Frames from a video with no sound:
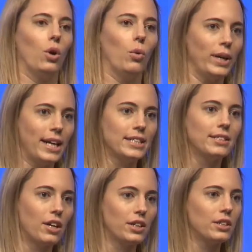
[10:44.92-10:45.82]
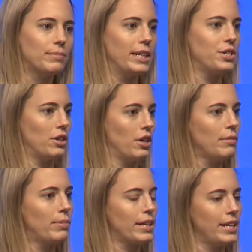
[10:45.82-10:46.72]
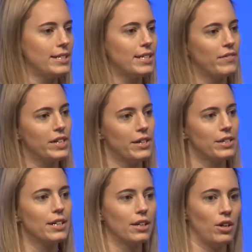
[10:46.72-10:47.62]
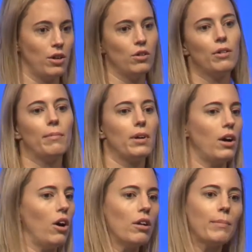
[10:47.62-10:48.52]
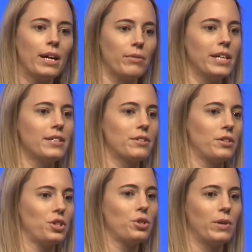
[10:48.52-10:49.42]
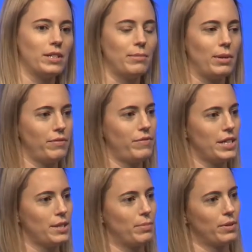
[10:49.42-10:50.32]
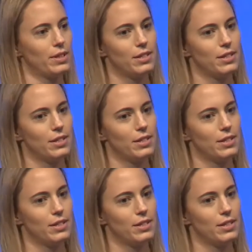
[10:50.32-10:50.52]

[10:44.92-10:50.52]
When I started my job, again 7 years ago, all my research was about Facebook.